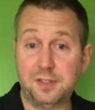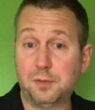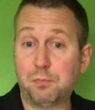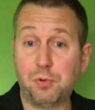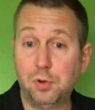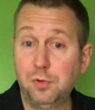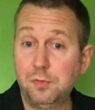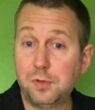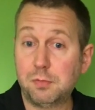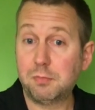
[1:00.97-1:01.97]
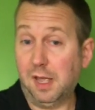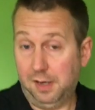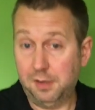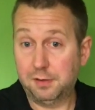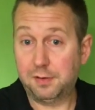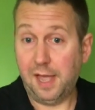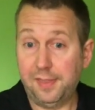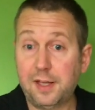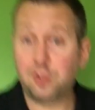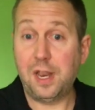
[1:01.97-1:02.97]
it's approved, and
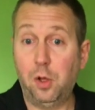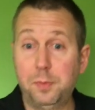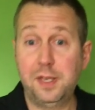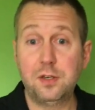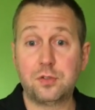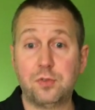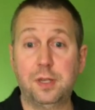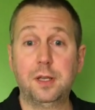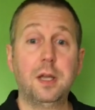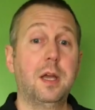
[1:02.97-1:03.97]
that, that could help the industry.